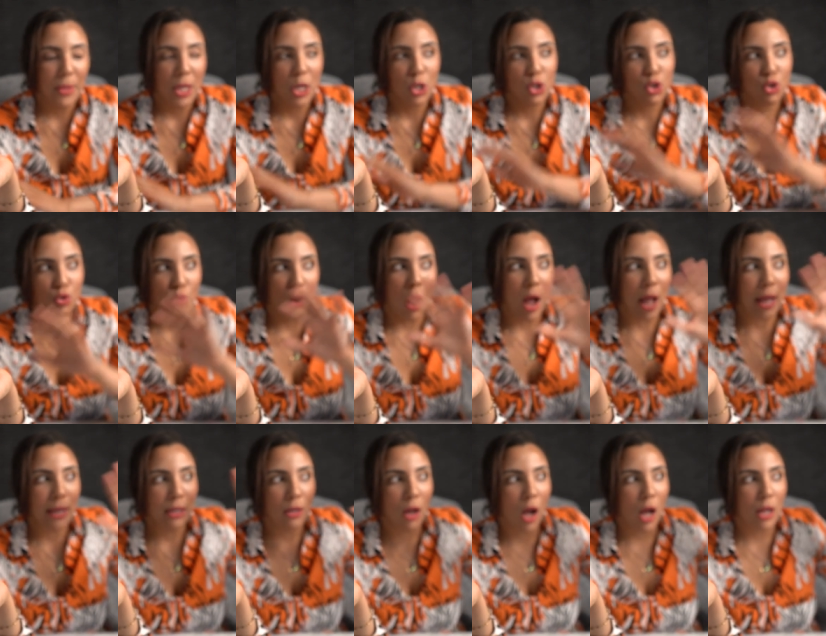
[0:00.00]

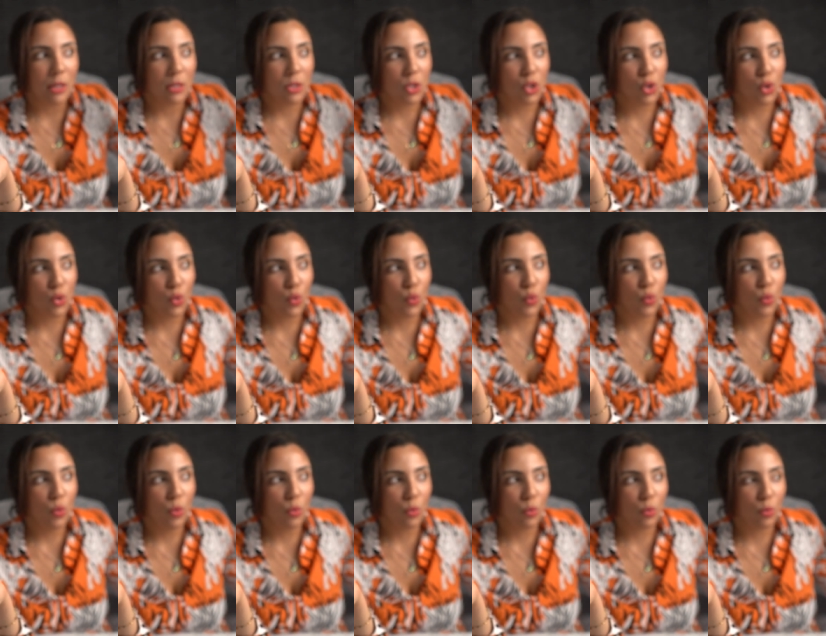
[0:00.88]
Try not
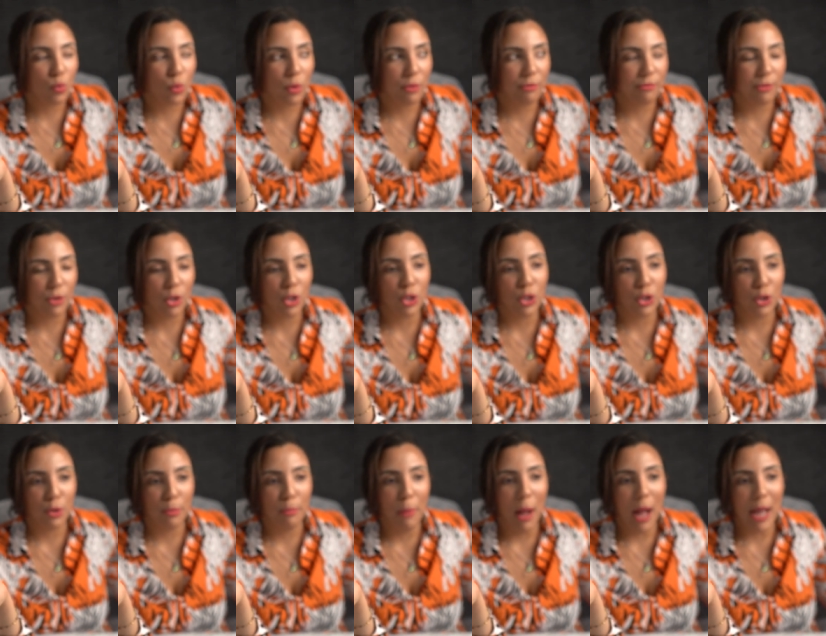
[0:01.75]
to revert
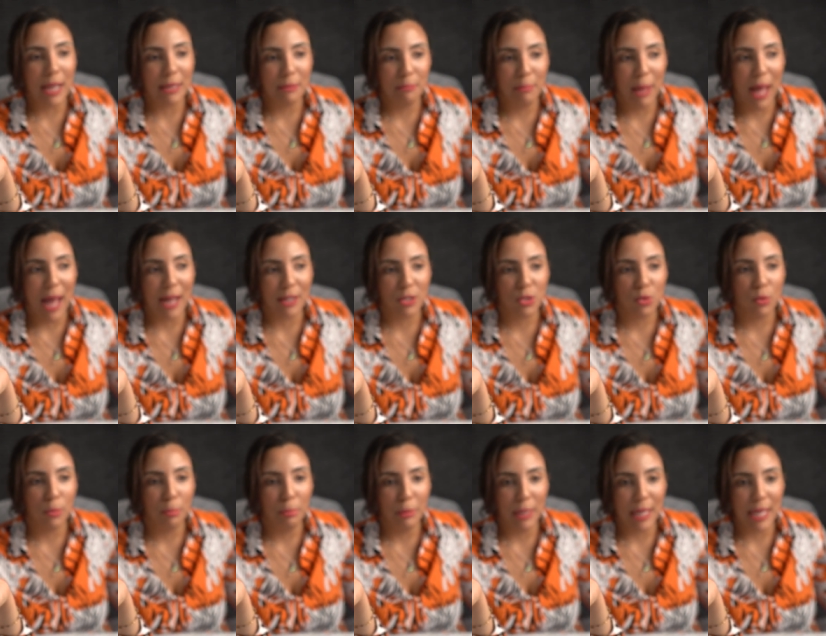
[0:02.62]
your mind back
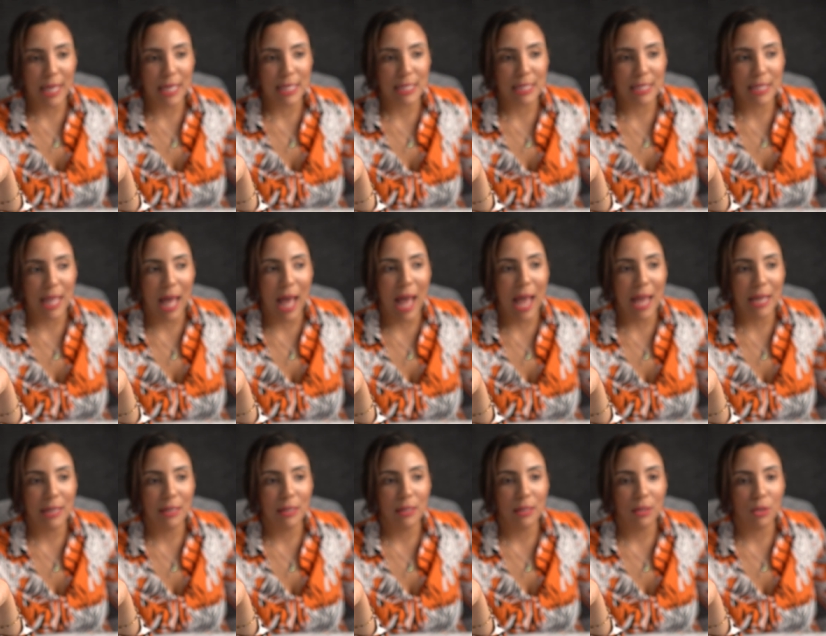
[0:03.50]
to a place
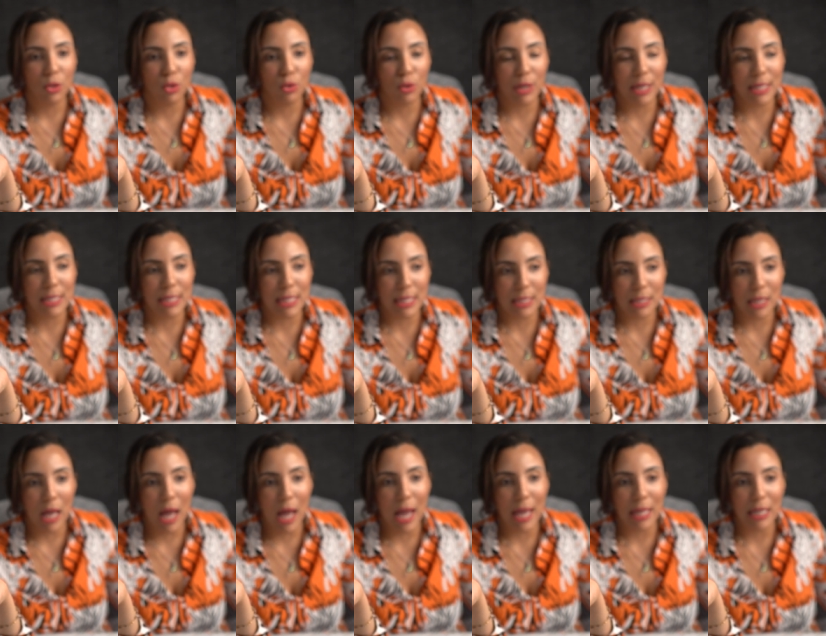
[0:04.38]
that creates
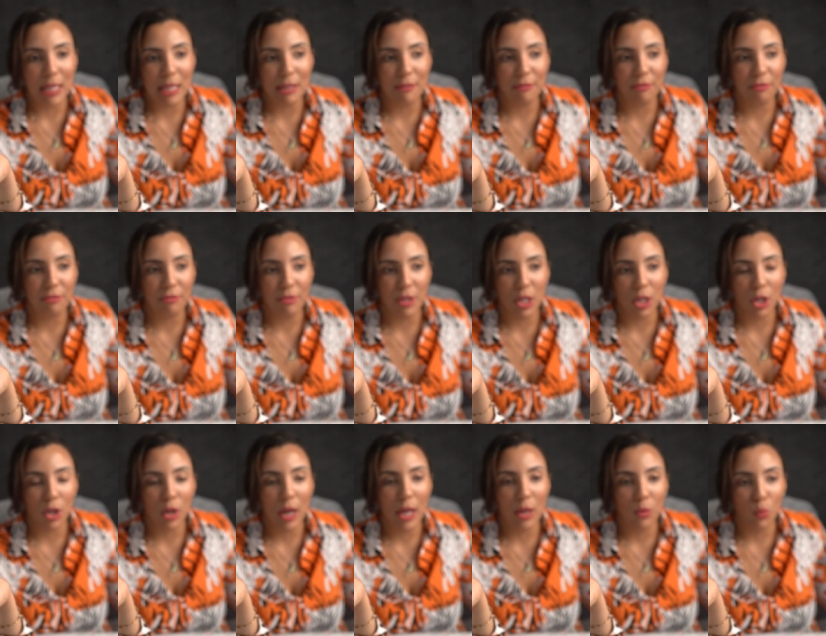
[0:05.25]
anxiety,
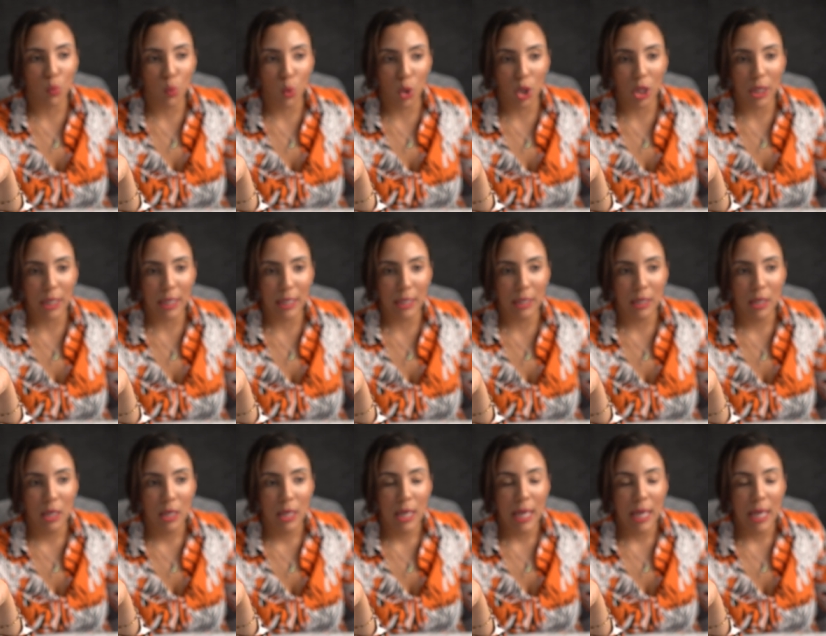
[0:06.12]
fear, and worry.